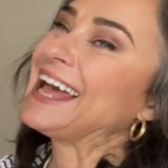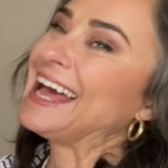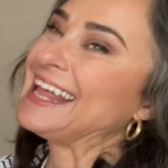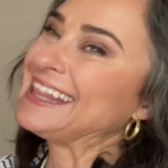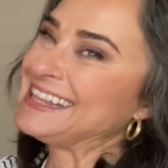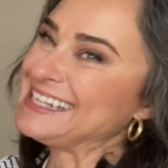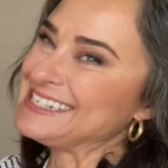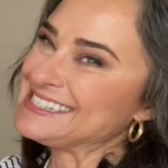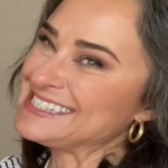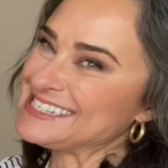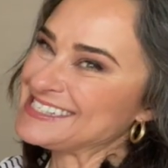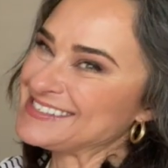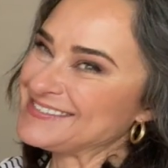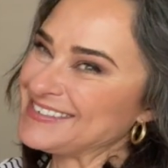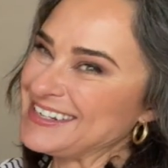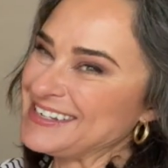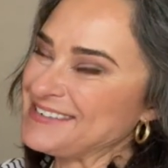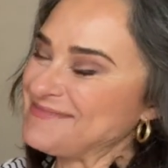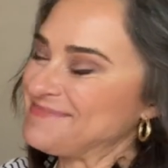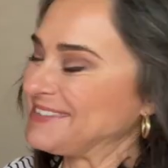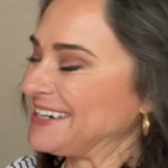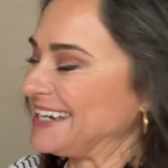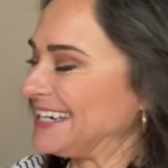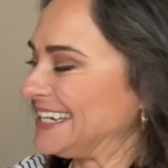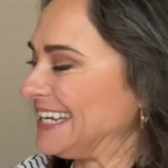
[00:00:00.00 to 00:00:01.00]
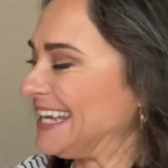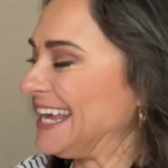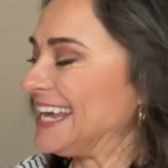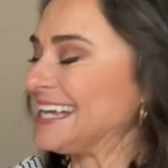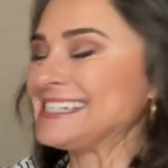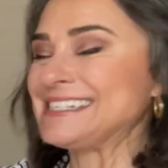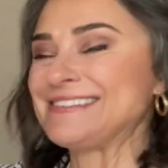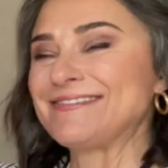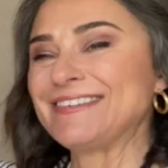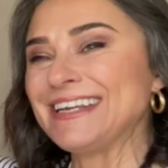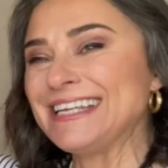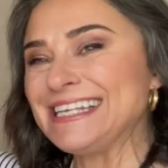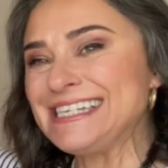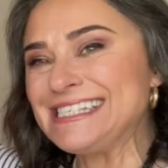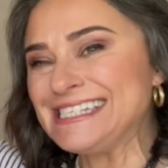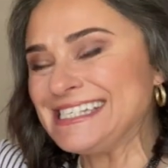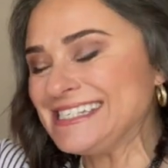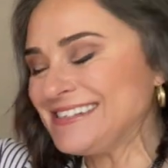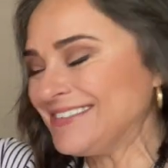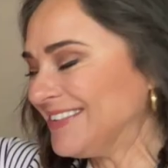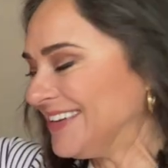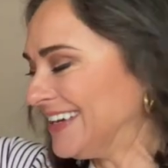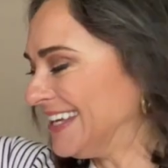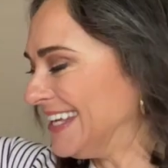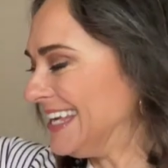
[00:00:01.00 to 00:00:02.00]
This is really pretty. It's really
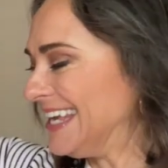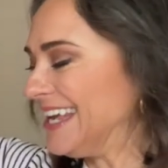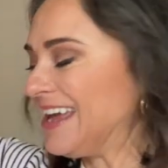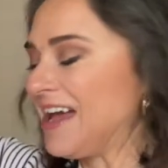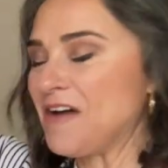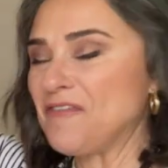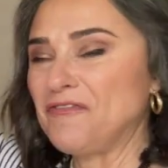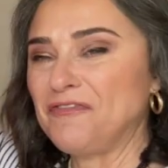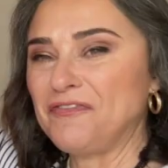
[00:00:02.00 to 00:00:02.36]
silky,